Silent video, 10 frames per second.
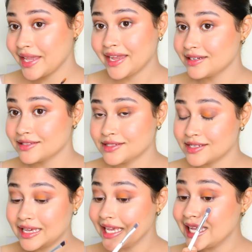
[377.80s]
It is
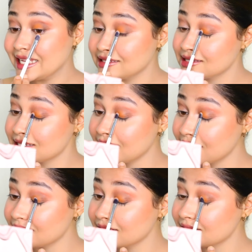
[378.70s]

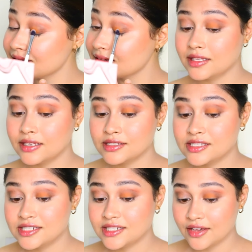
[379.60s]
insane.
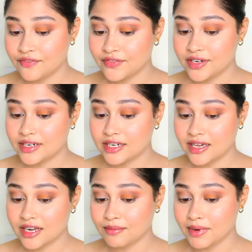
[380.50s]
These definitely
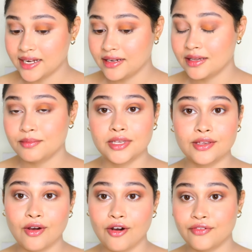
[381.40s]
are reminding
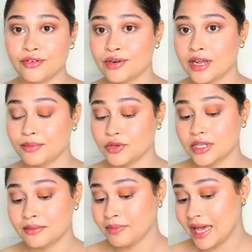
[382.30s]
me of Huda
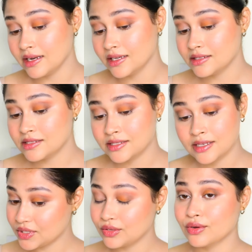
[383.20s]
Beauty palettes.
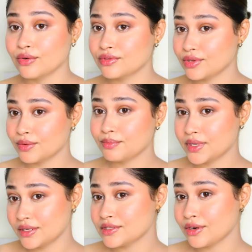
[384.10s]
You know,
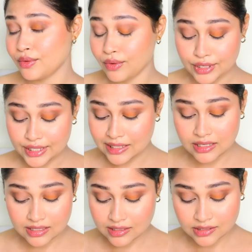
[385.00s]
because the
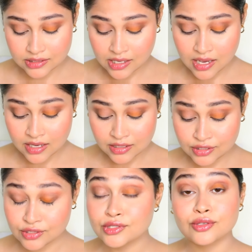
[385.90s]
quality is
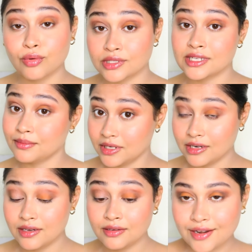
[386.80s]
so
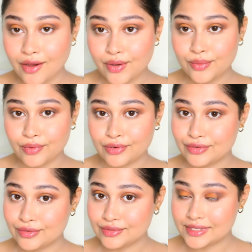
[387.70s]
similar. Now I want
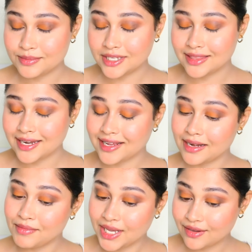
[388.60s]
to do something that
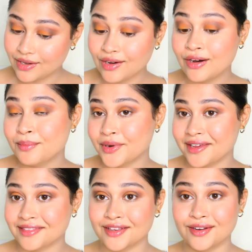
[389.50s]
can make or
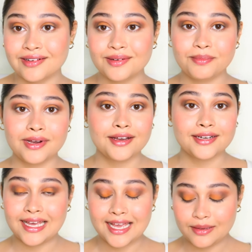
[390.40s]
break the look, but
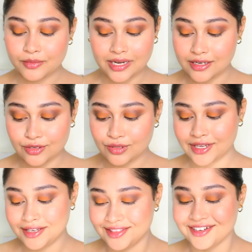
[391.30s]
I am ready to
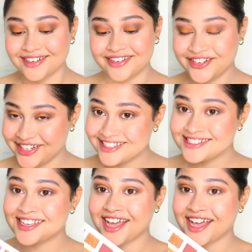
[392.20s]
take the risk.